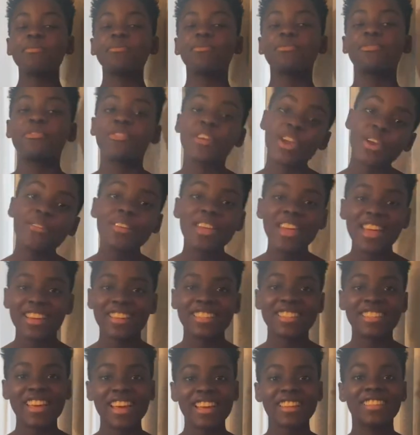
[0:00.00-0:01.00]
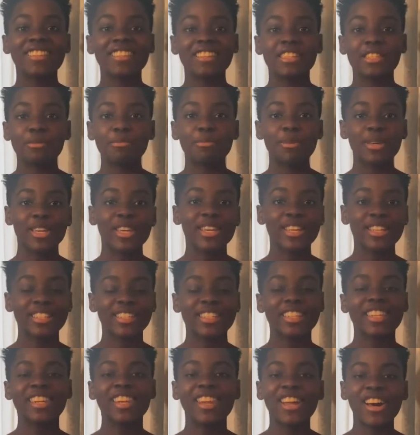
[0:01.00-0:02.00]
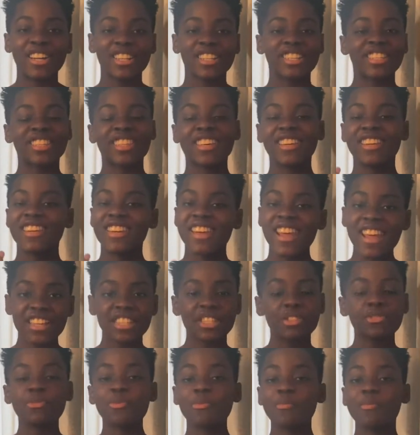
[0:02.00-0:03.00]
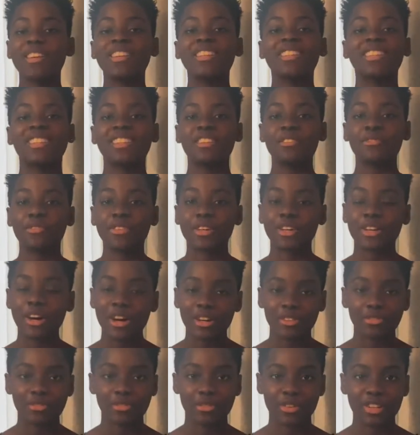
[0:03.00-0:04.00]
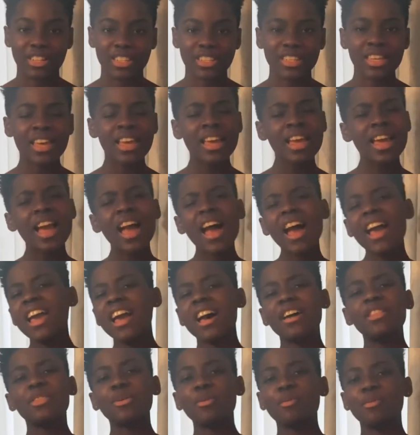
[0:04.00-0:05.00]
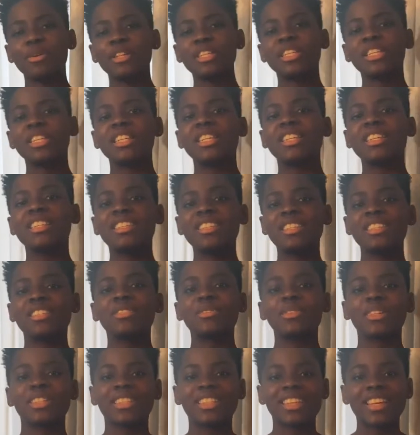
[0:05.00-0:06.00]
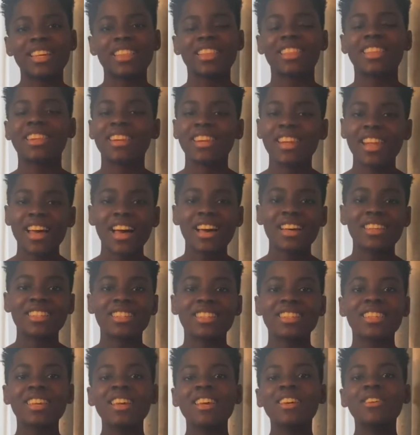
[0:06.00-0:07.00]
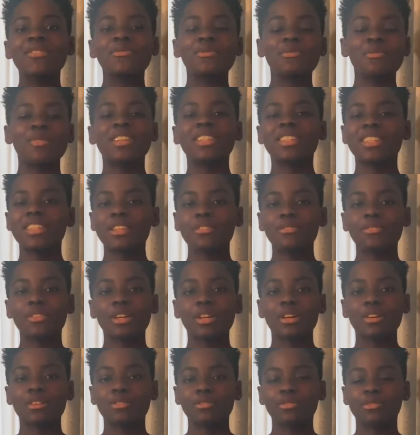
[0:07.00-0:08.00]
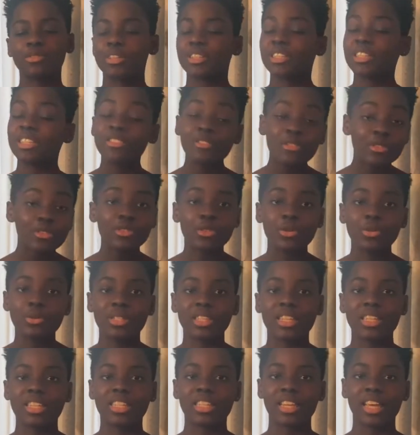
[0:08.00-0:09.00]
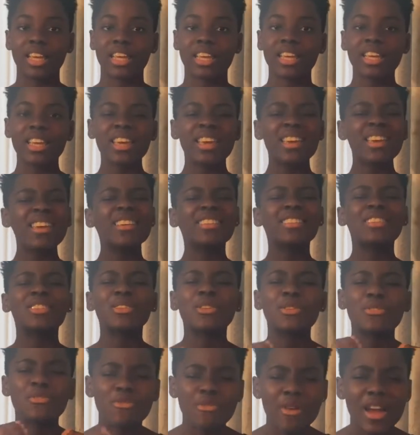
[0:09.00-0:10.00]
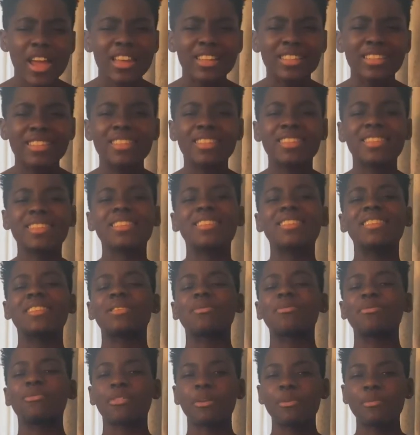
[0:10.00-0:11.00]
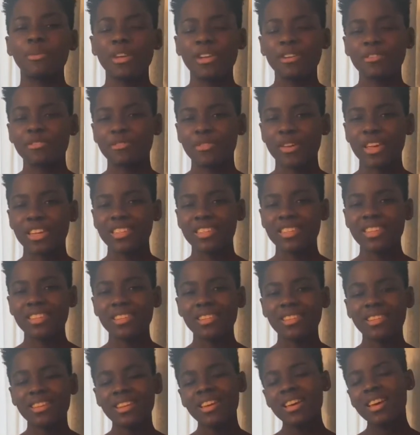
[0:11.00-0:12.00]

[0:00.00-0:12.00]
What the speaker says: very excited to be here to launch the next Women Deliver Conference. I have the opportunity to attend the last Women Deliver Conference and also DJ. It's great to see some familiar faces